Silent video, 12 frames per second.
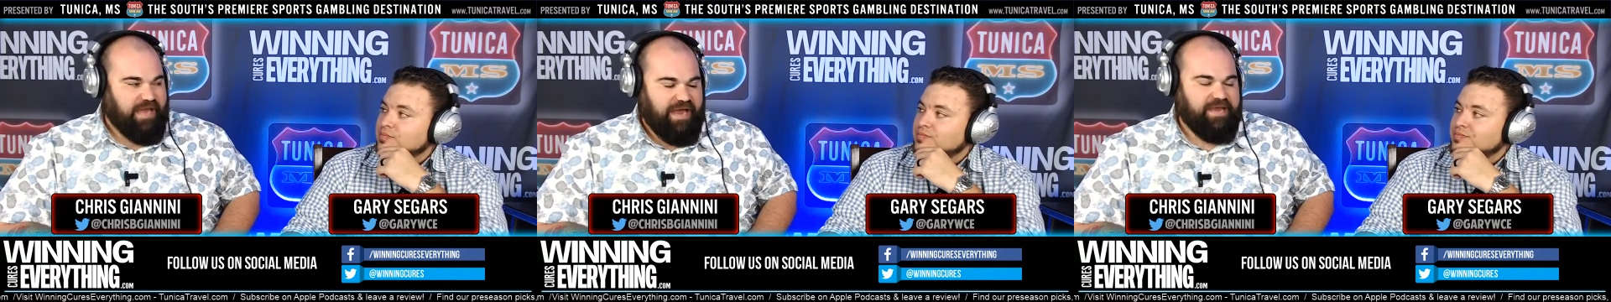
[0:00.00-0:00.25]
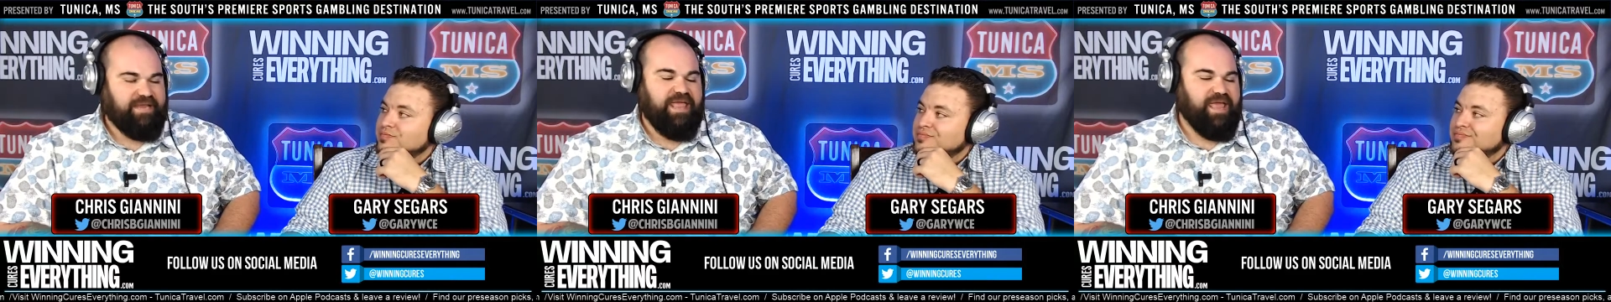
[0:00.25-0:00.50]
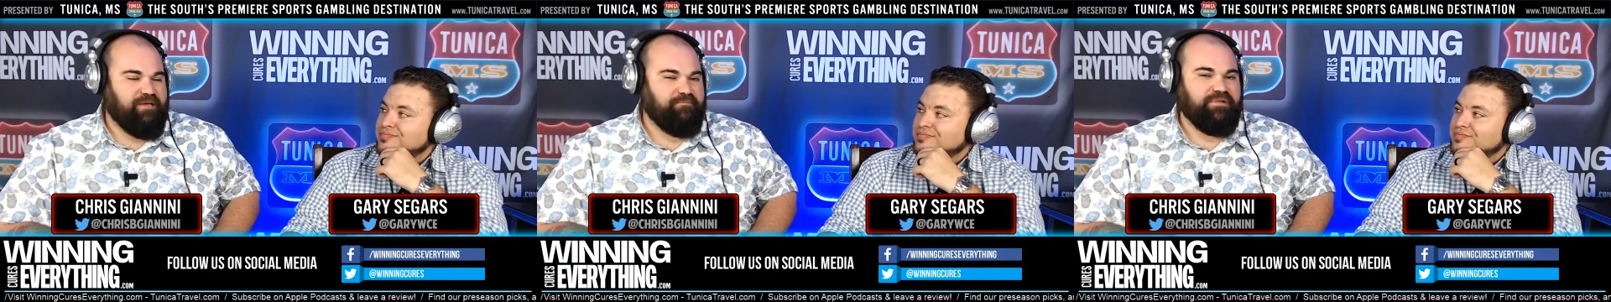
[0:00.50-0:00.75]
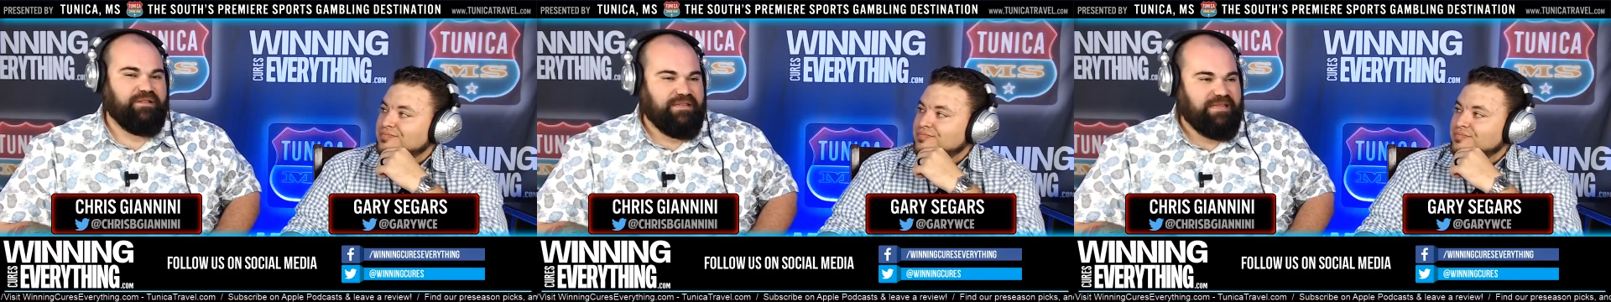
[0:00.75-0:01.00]
Speaker 1: I can't
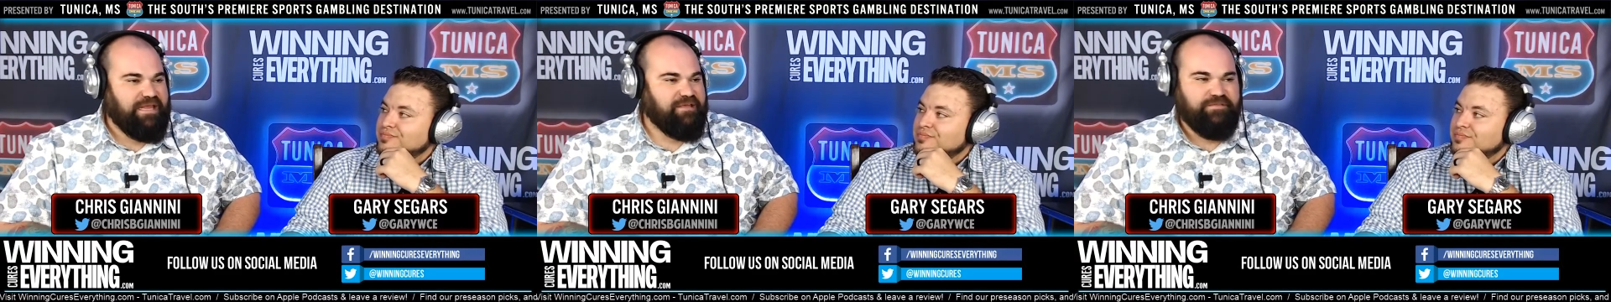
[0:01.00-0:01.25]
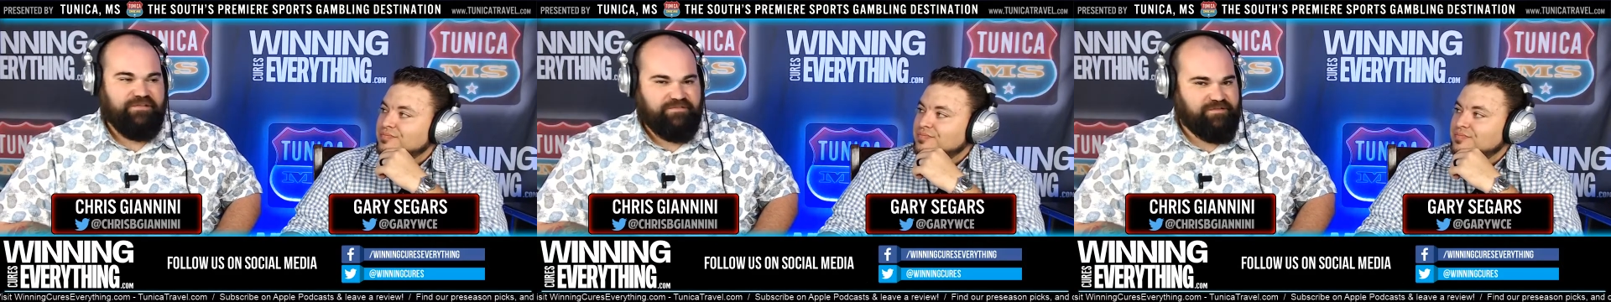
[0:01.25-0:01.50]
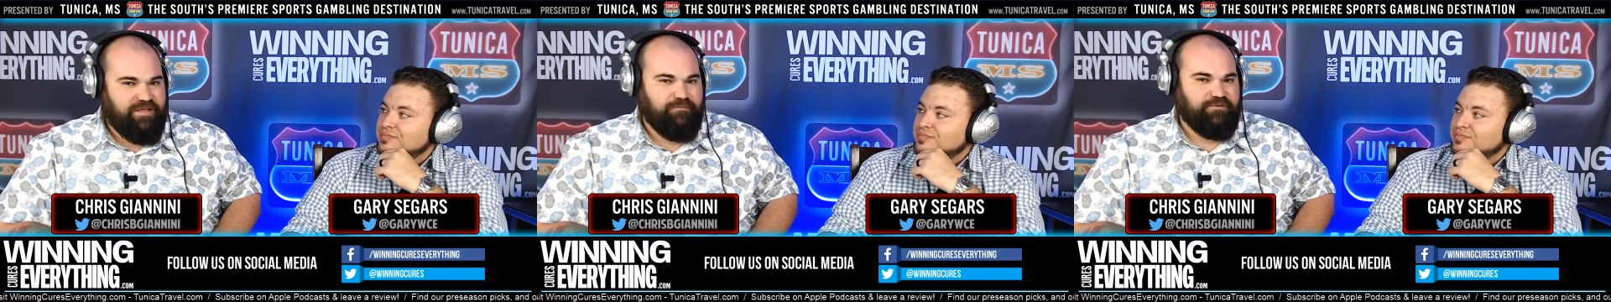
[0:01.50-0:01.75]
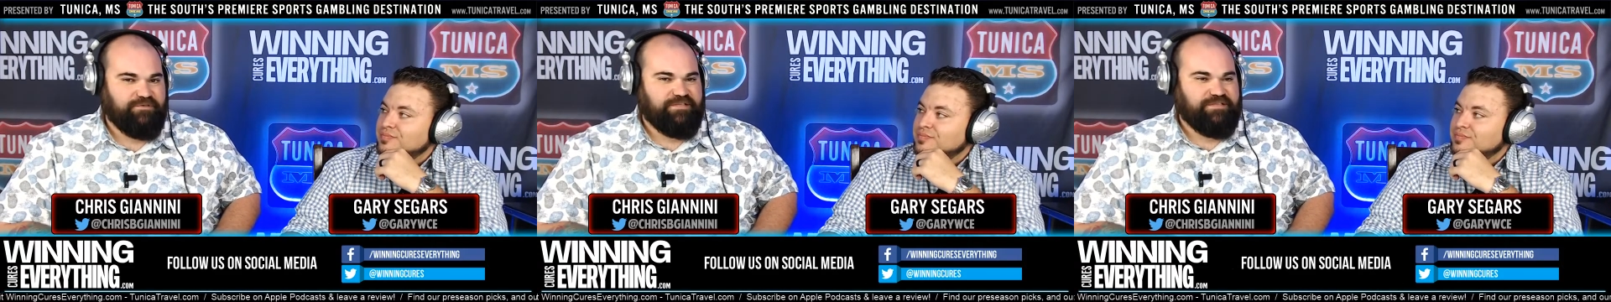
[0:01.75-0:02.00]
believe this team
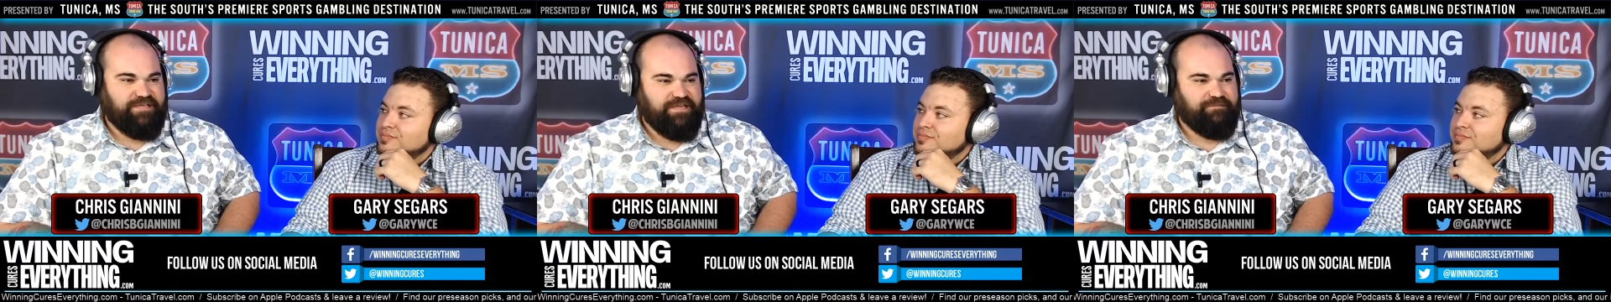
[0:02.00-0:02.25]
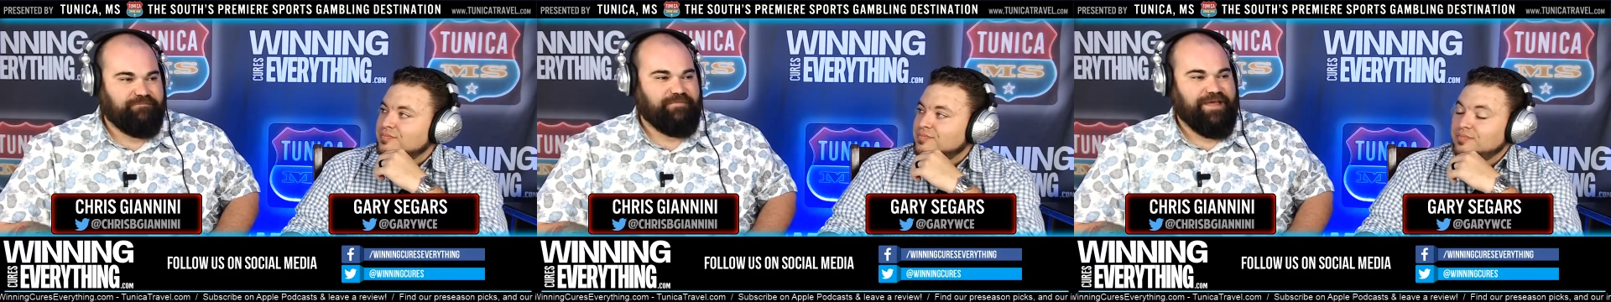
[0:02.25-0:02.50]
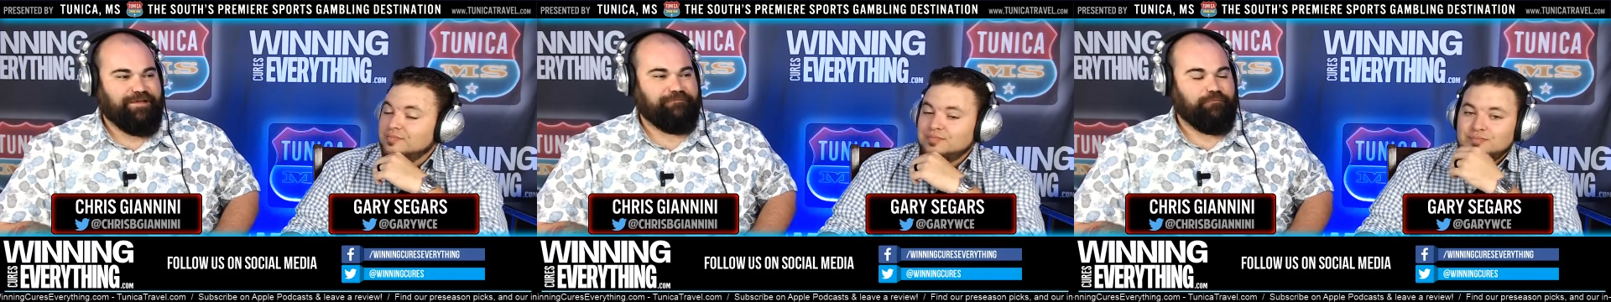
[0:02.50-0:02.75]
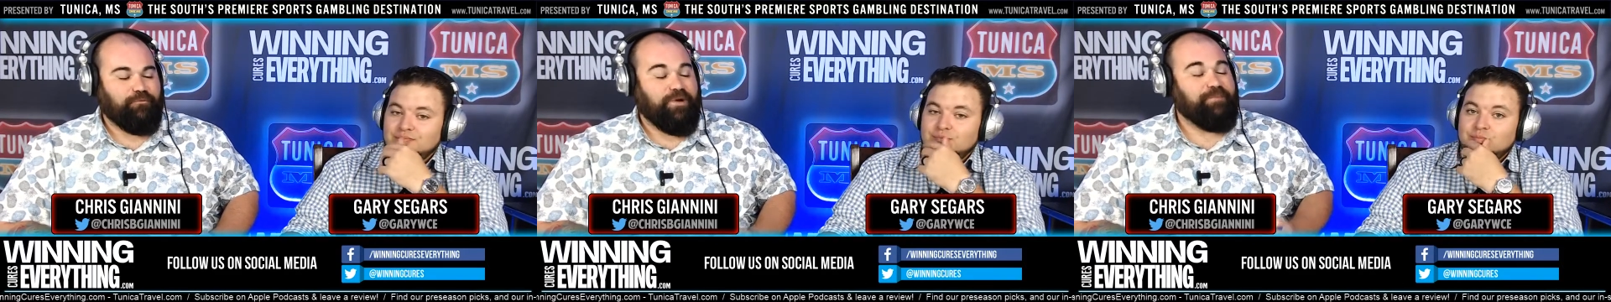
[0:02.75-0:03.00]
was the team that
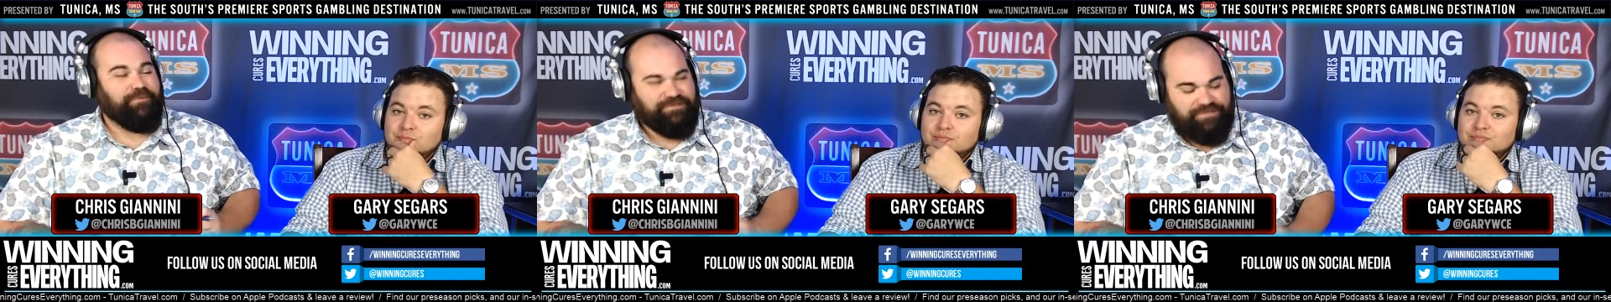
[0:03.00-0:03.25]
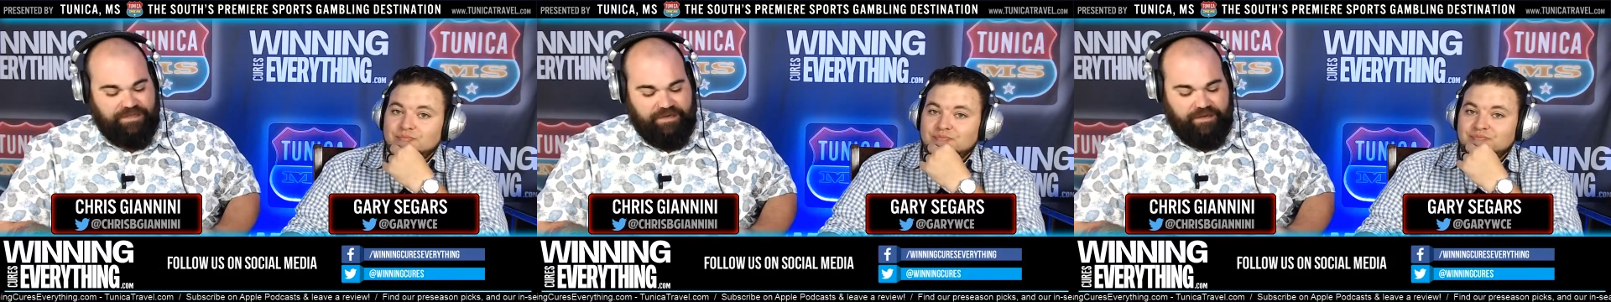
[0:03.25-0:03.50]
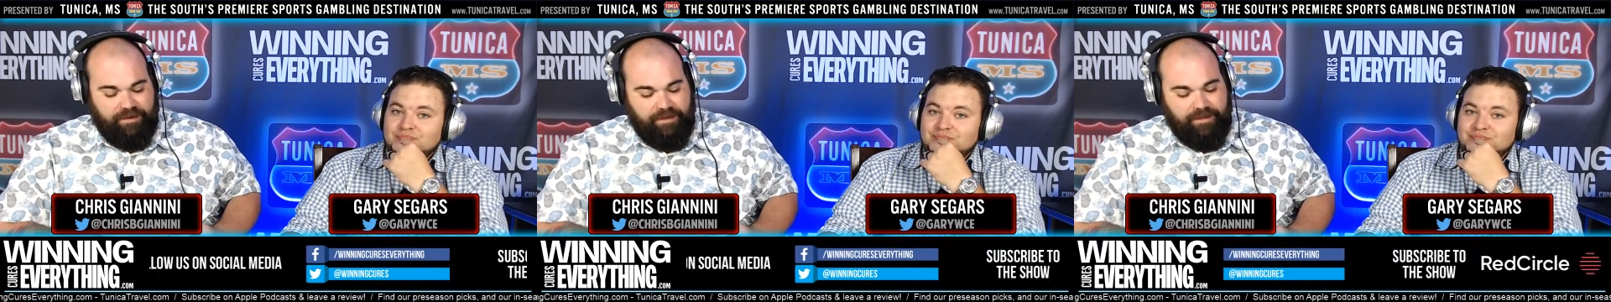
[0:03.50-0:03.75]
represented